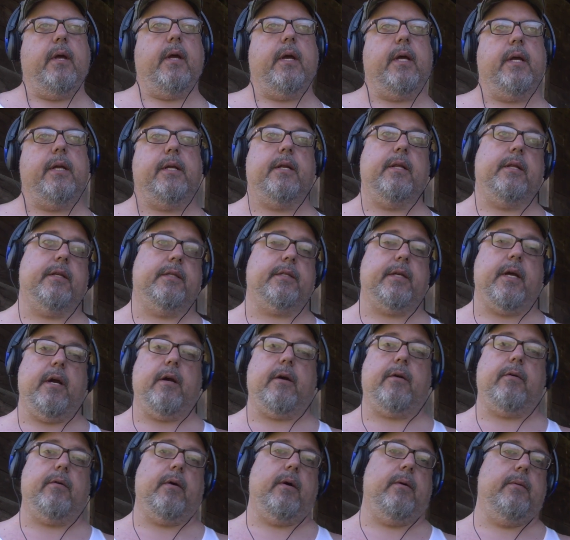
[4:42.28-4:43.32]
he did the
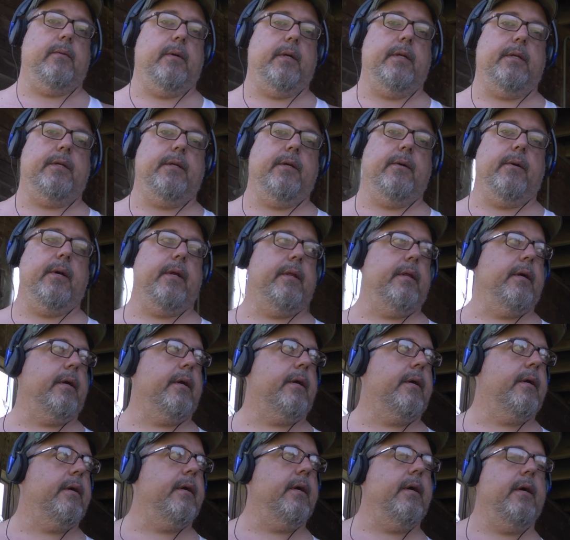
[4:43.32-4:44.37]
Scarecrow one too, I
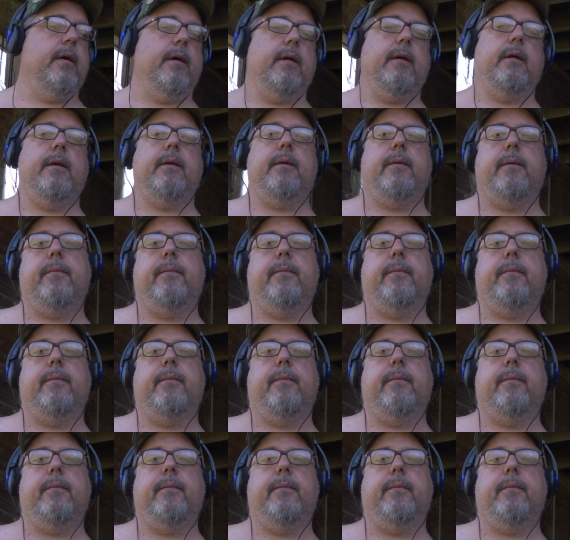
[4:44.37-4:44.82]
think. Uh,